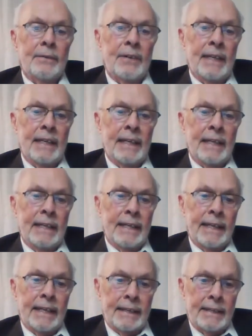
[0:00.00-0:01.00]
The
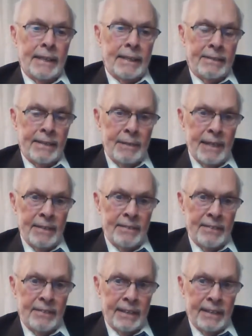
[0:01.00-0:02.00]
CBS
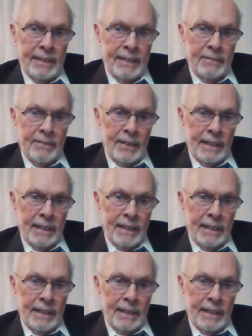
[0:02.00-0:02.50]
executives